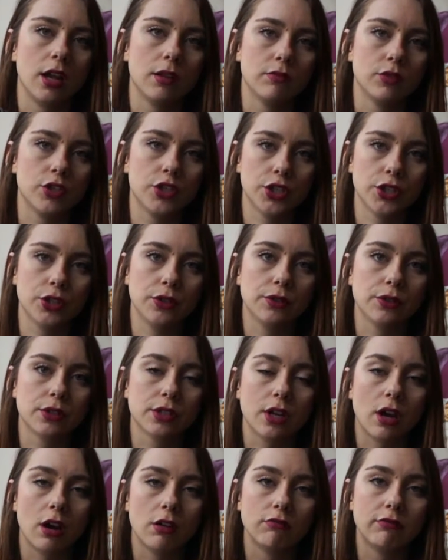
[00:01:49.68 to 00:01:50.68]

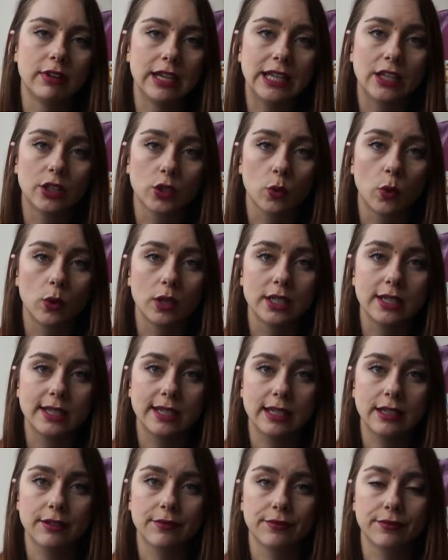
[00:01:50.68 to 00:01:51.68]
shoes are really good
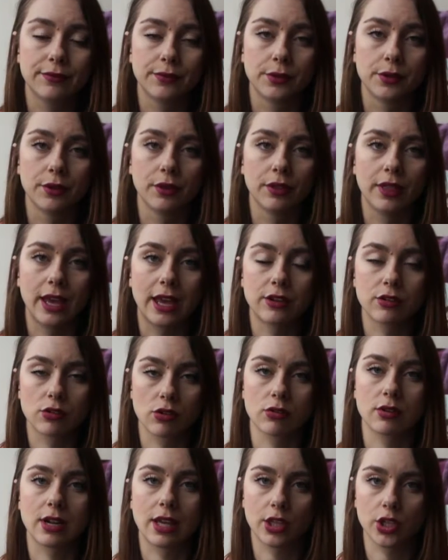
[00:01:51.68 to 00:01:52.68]
quality for their
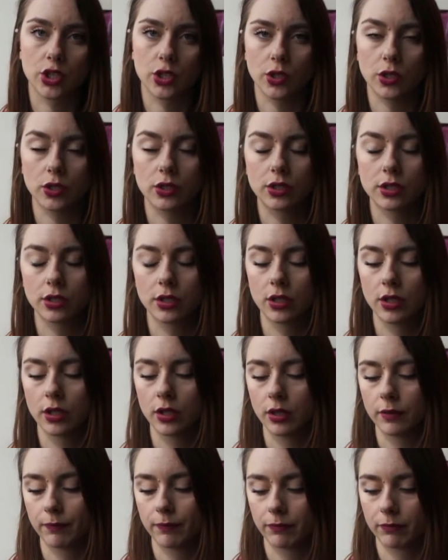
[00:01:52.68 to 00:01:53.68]
non-leather shoes.
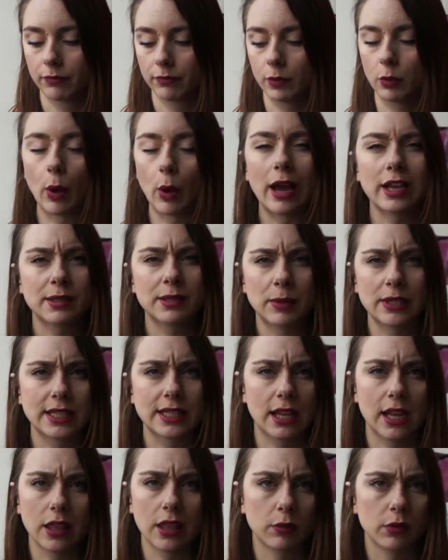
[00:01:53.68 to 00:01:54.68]
Well, I suppose
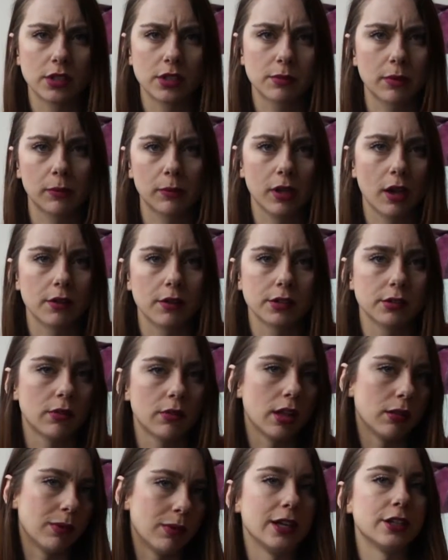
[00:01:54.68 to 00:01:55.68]
their leather ones probably are as
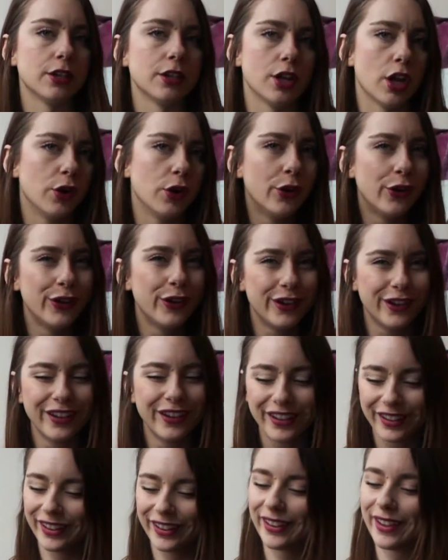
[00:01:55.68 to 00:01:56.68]
well, but I don't
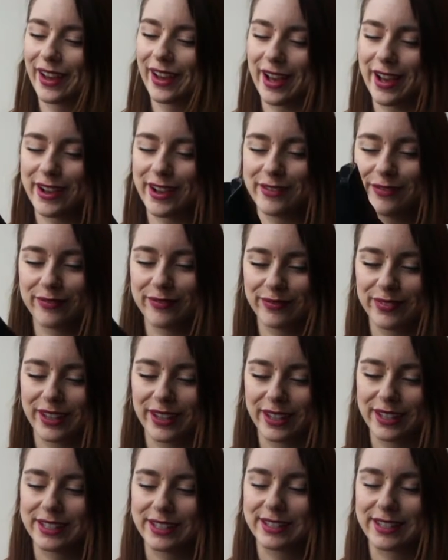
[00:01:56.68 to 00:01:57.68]
know.
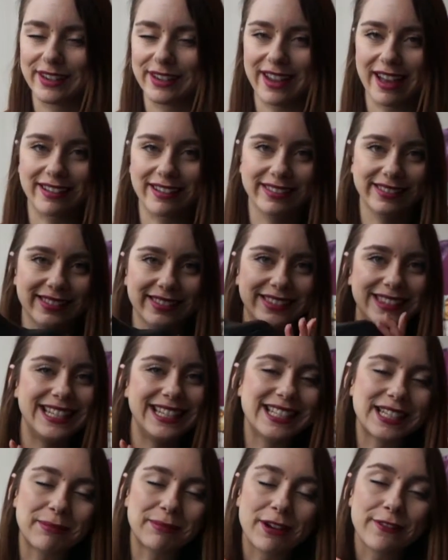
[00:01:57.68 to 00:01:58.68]
So yeah,
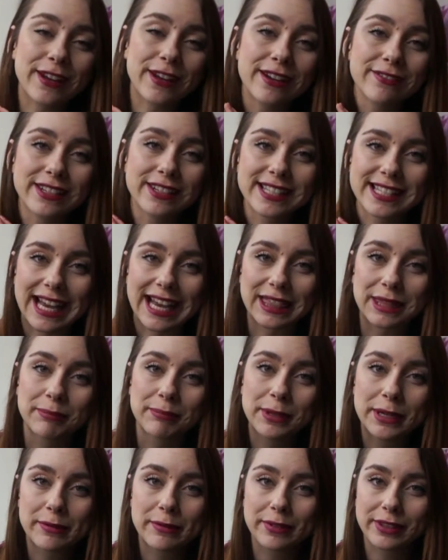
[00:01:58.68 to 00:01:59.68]
these are my favourites at the
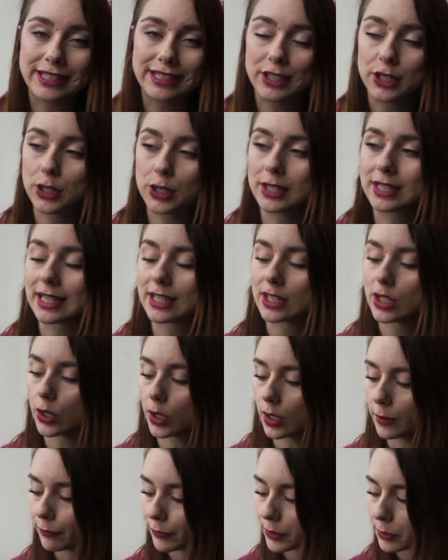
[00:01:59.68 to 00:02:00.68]
moment, these shoes. They're so
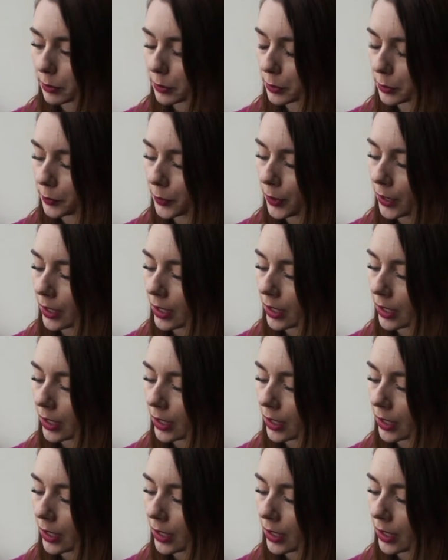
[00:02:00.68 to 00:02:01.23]
comfortable.